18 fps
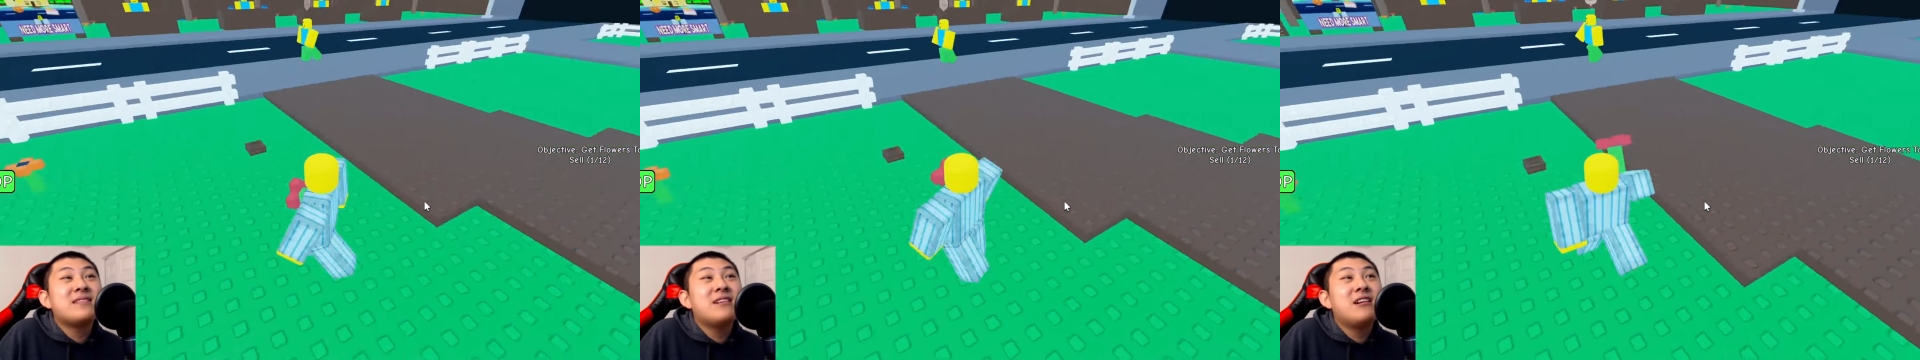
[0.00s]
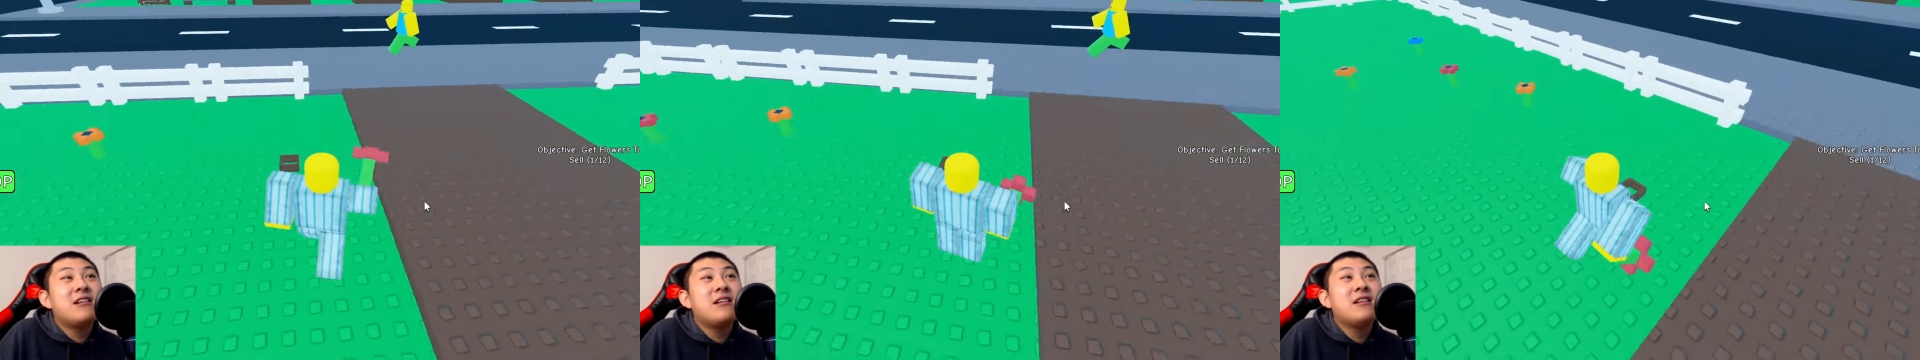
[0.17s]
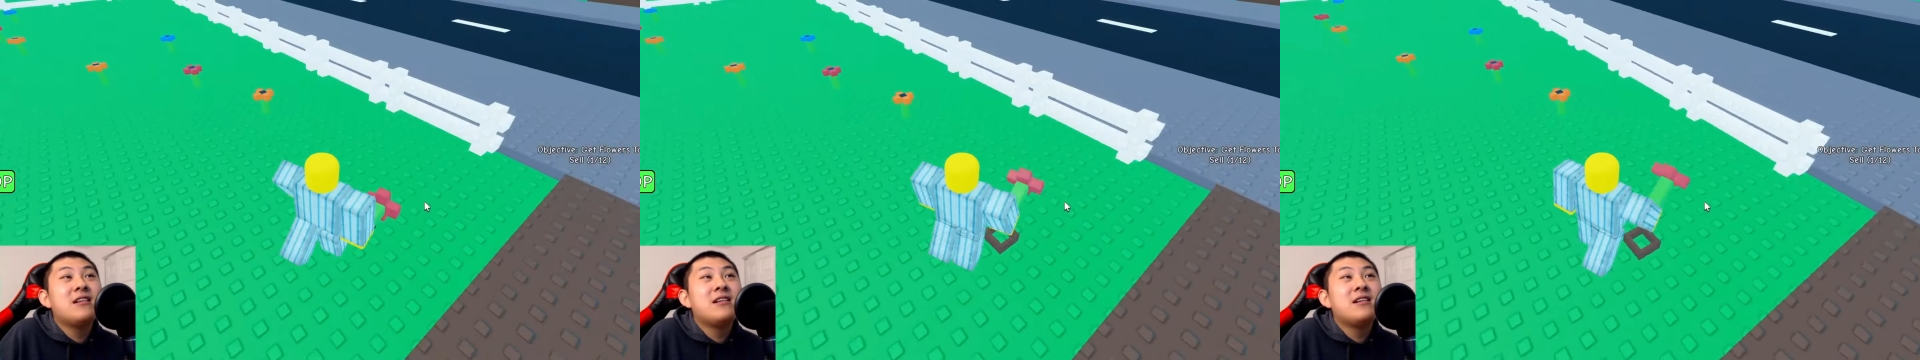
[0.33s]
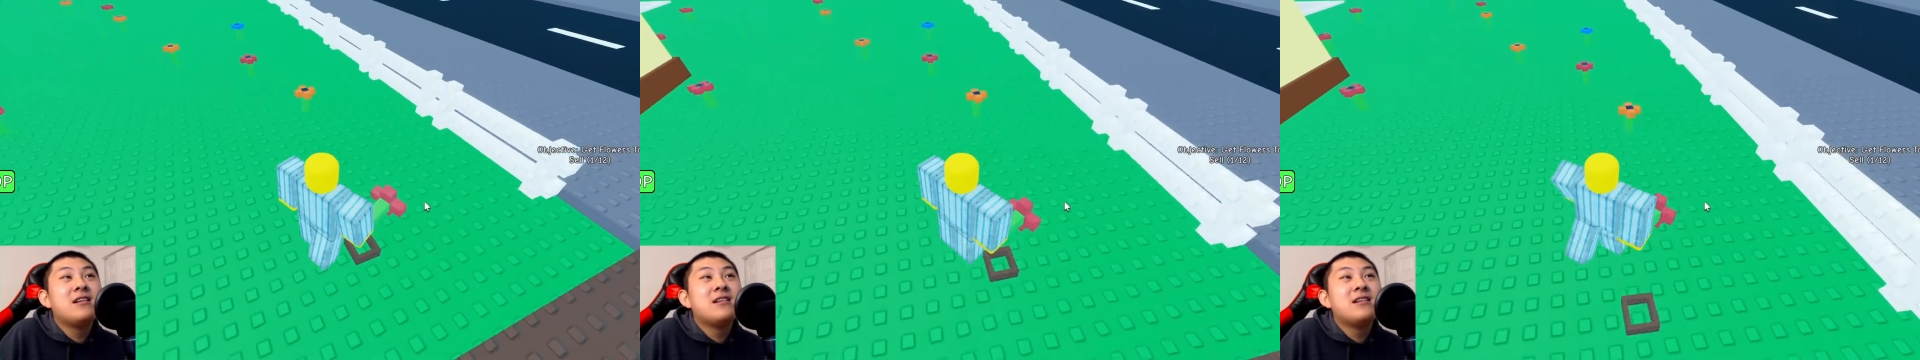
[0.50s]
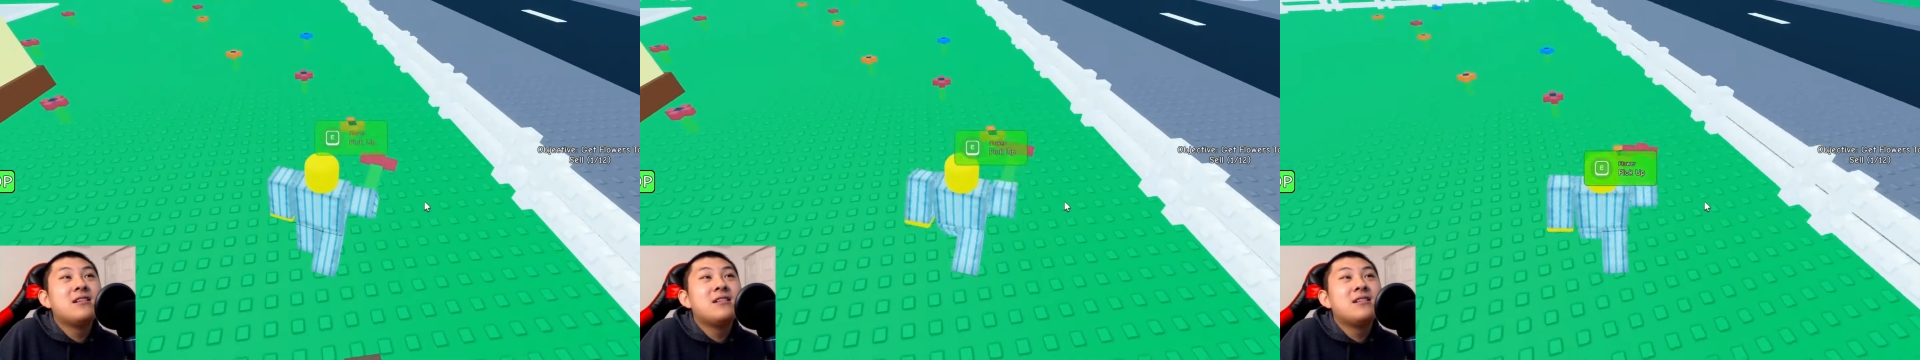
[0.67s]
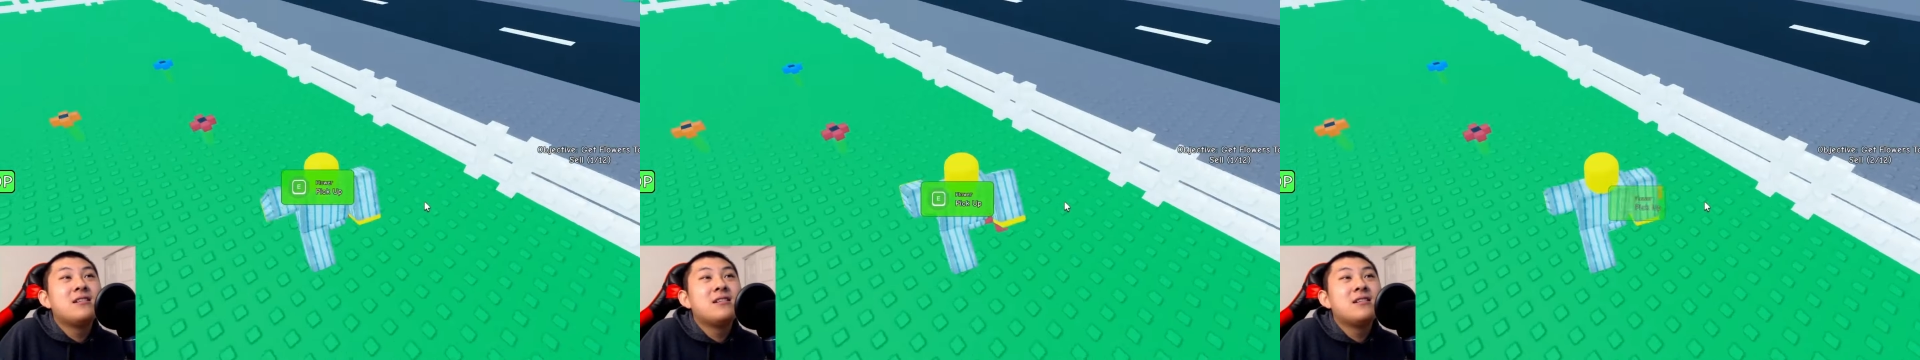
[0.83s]
I...
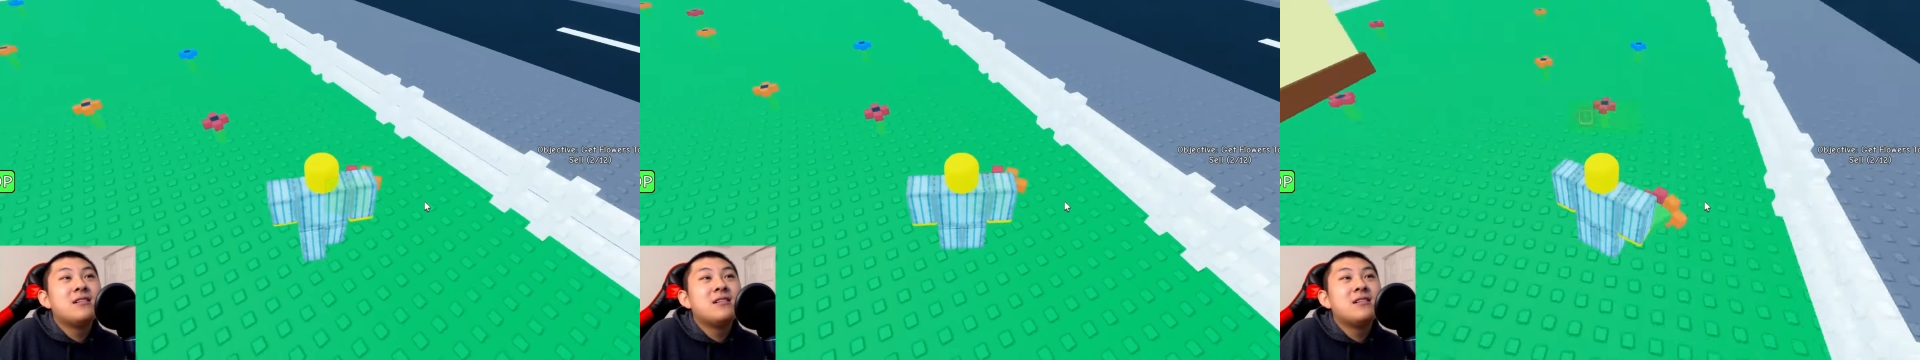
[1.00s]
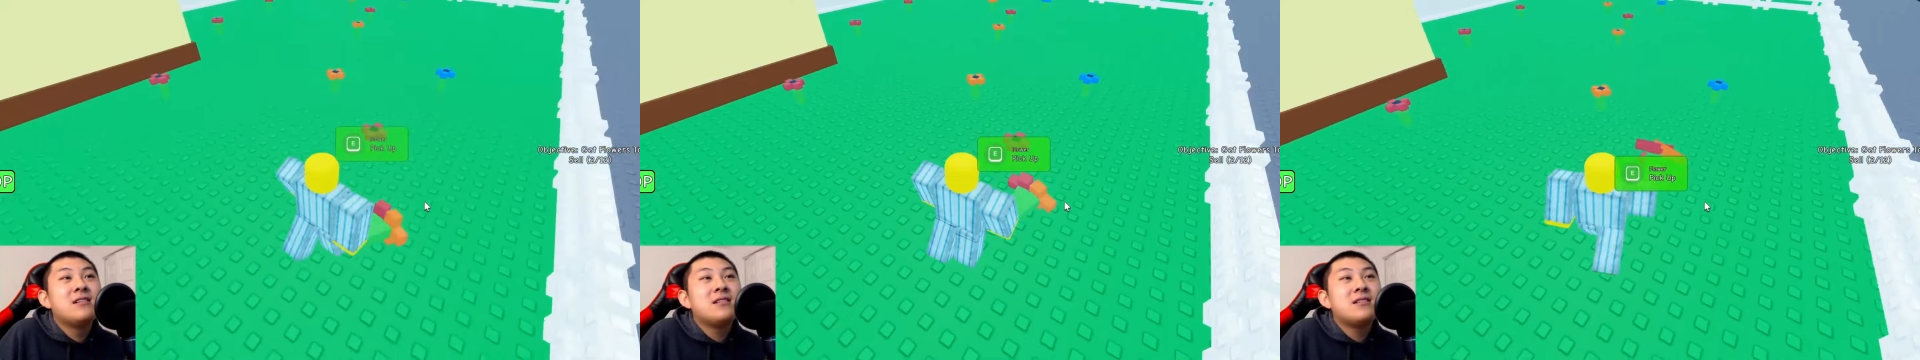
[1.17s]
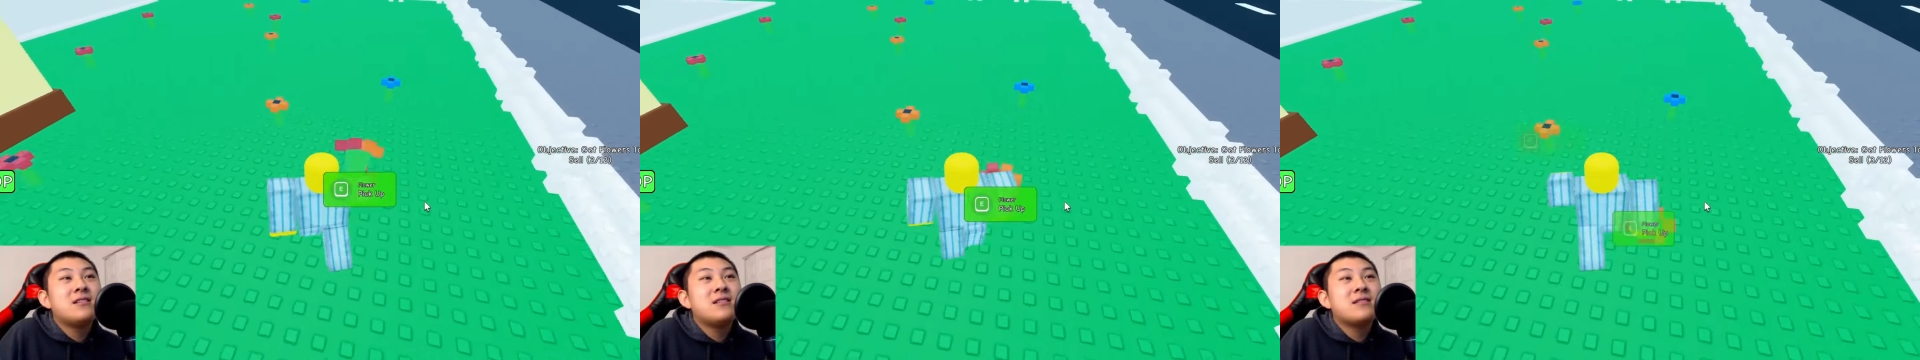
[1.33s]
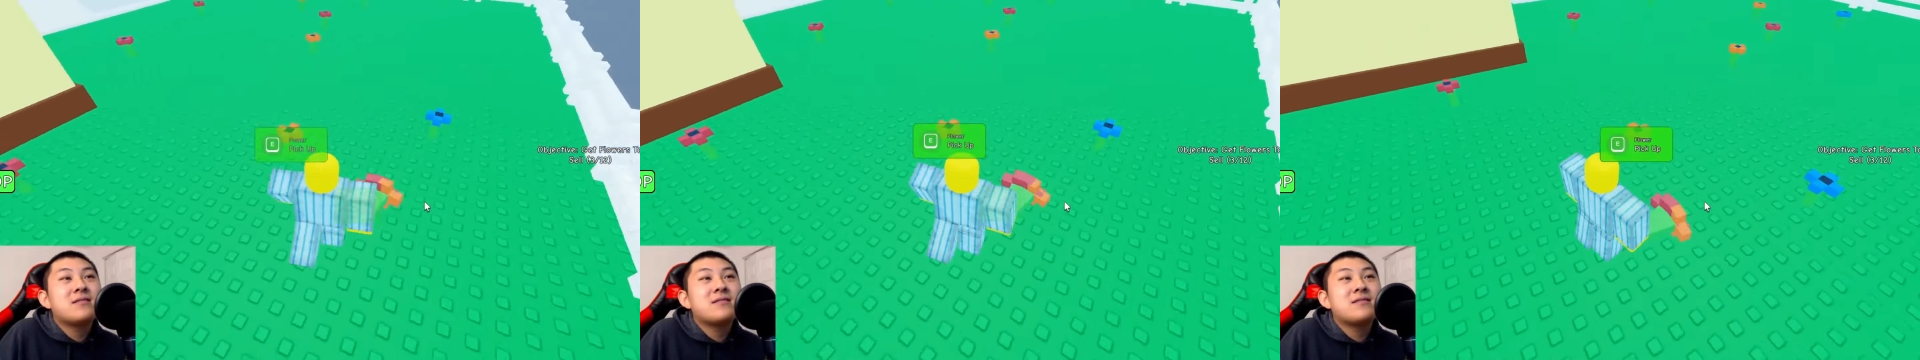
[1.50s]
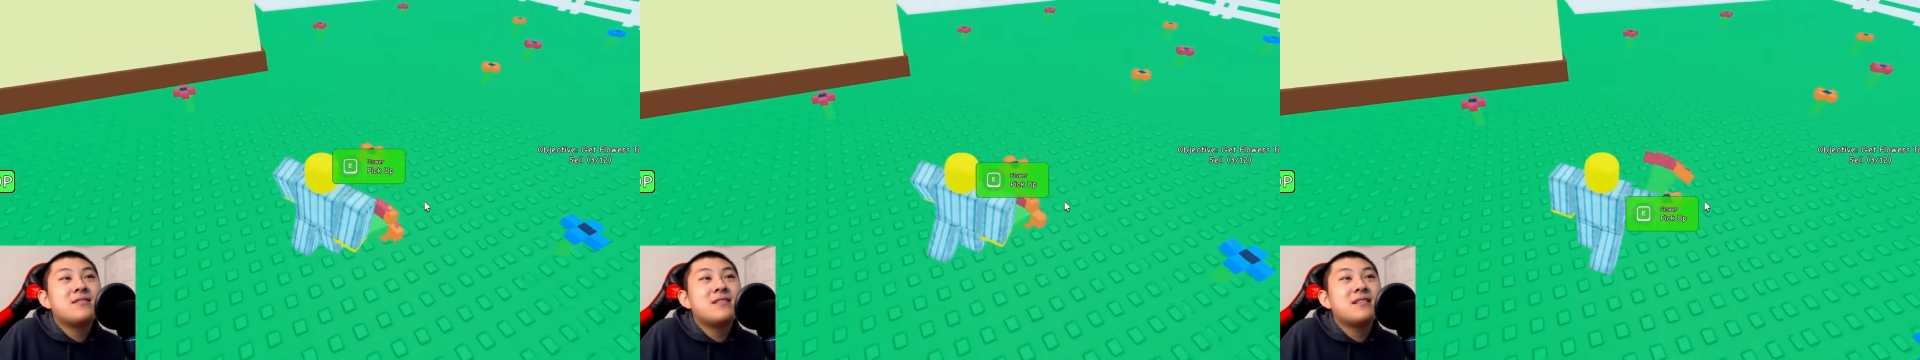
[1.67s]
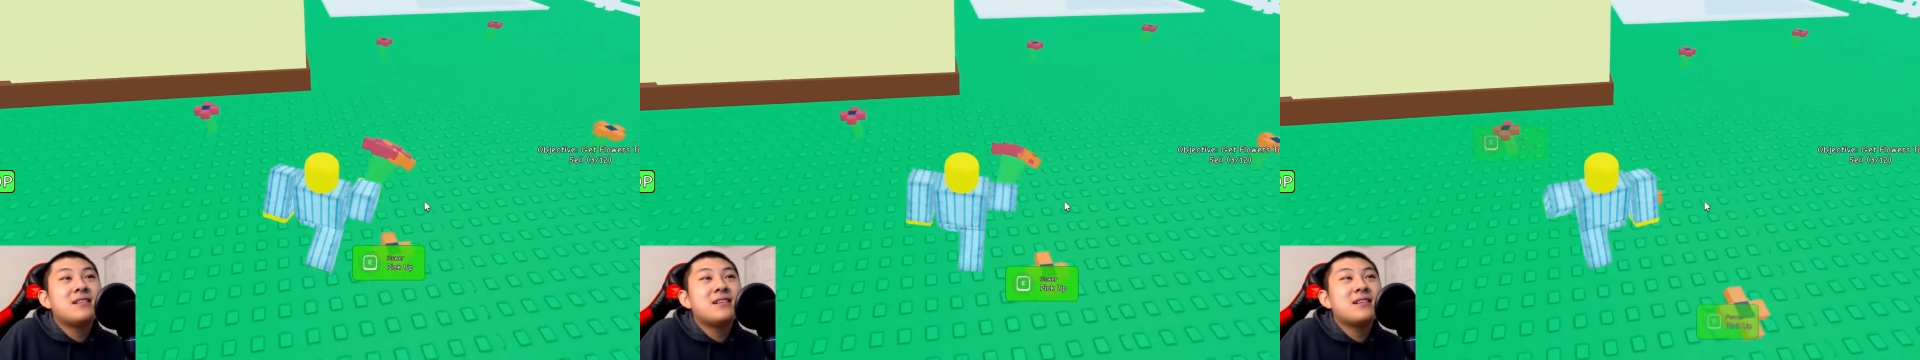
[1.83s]
Oh god,